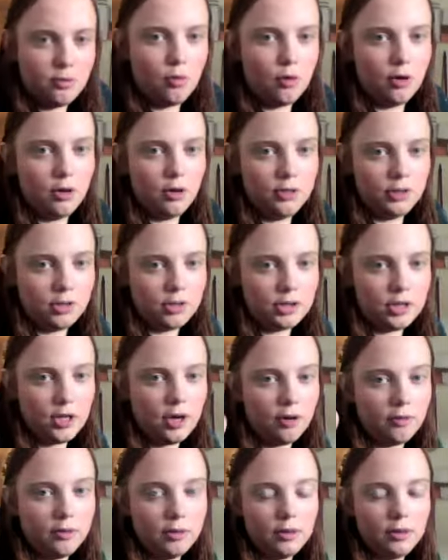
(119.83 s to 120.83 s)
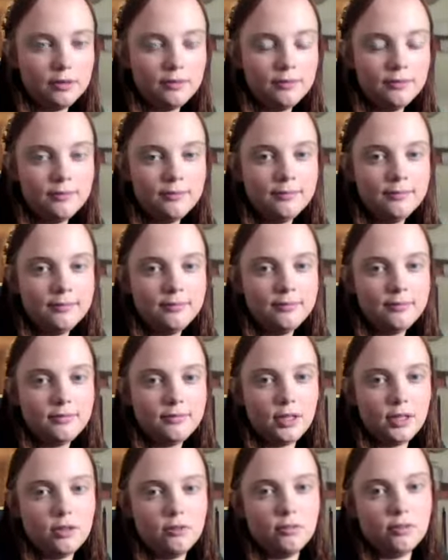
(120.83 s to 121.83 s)
orange color
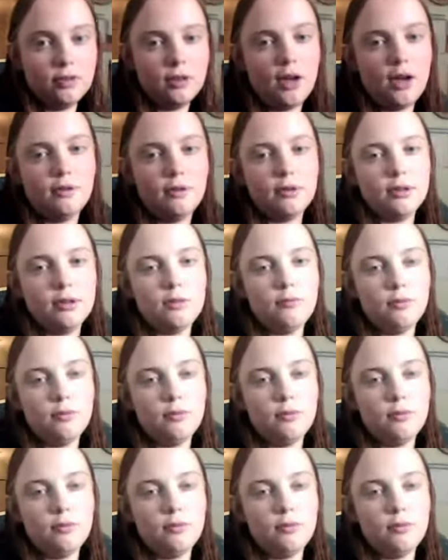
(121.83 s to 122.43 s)
that I really